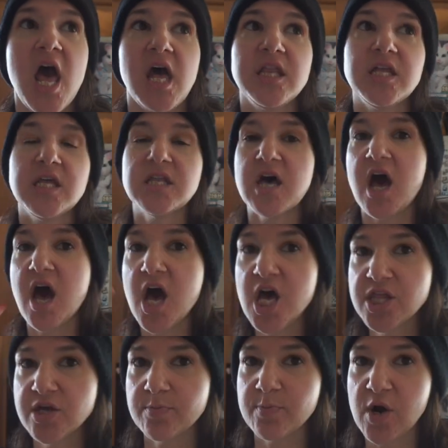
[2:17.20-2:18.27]
And then the
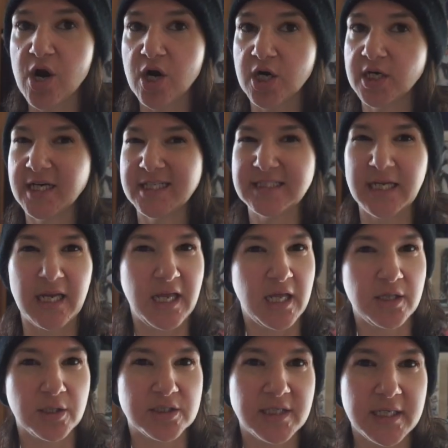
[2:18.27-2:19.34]
other part is like,
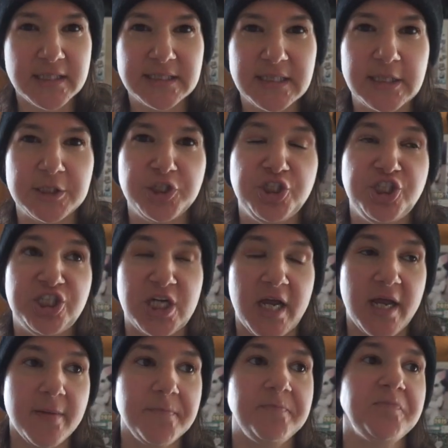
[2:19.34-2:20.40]
it looks like it's in a
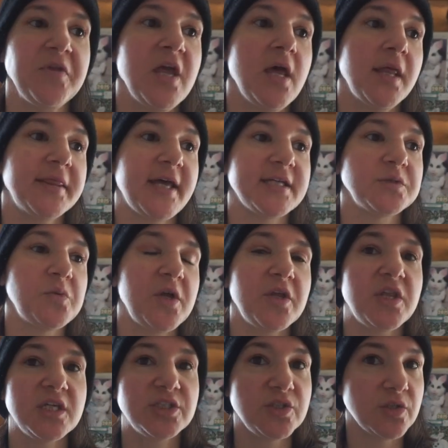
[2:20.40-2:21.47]
gym. That's
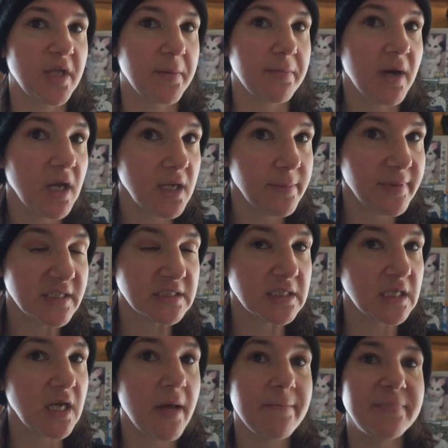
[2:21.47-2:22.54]
where they do like
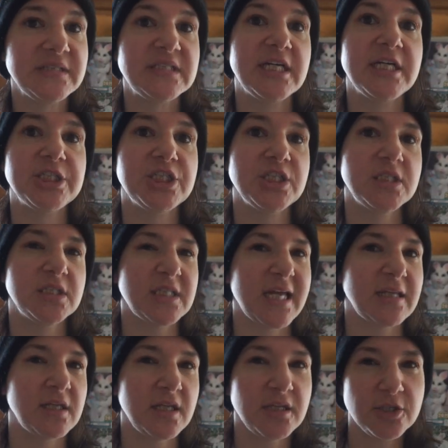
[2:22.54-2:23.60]
bodybuilding competitions.
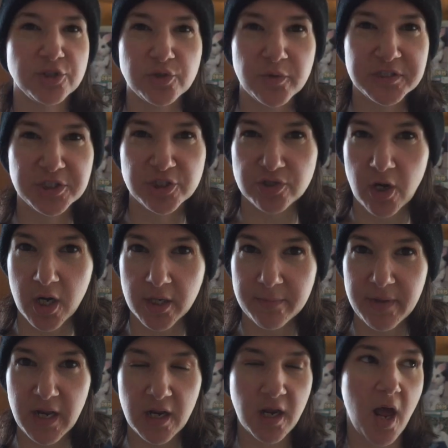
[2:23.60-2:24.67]
I think they're doing
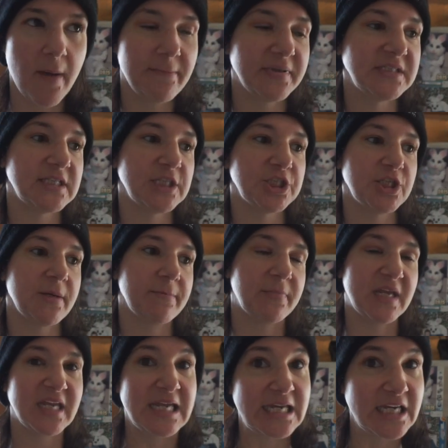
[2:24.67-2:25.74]
strongman competition,
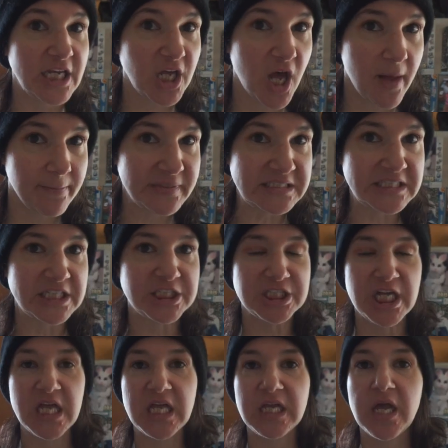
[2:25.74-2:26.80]
bikini
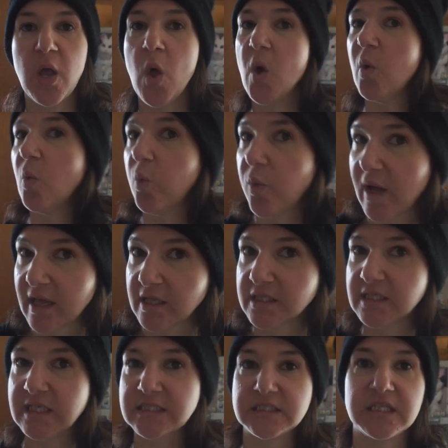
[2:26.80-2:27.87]
competition,
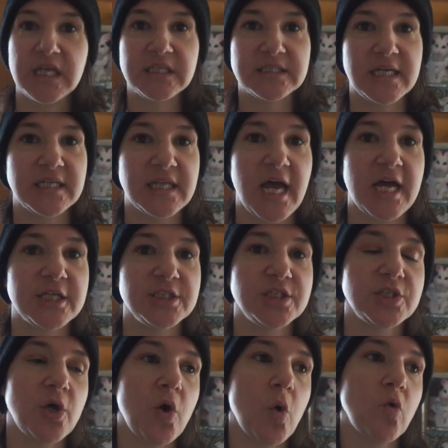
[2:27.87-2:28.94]
wellness, things like that.
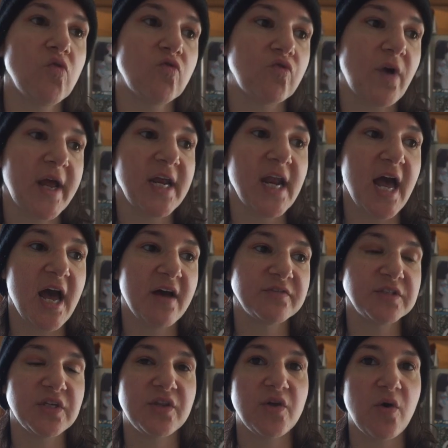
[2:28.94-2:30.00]
So right
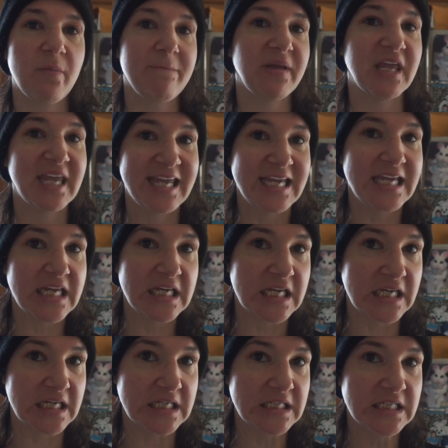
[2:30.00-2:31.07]
after the
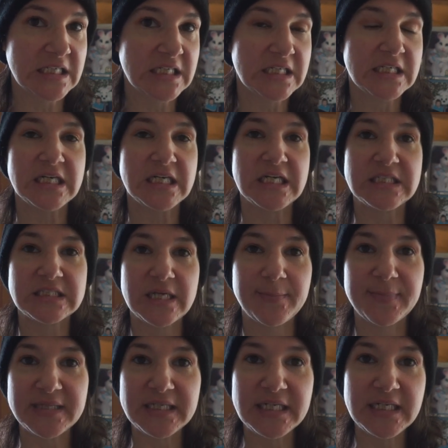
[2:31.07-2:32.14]
bikini is
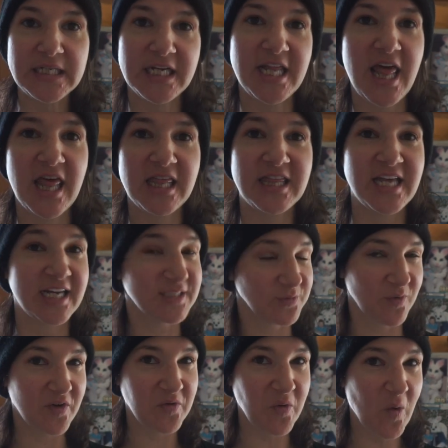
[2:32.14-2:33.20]
completed, that's
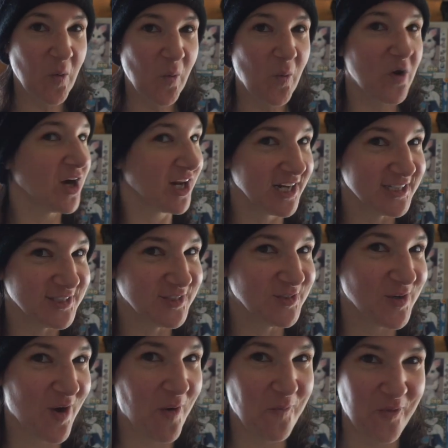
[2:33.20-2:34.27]
when we're gonna
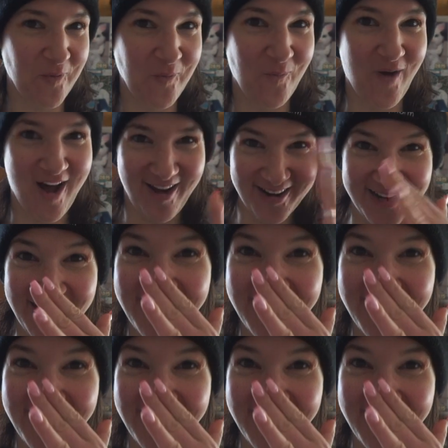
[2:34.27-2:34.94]
do our walk.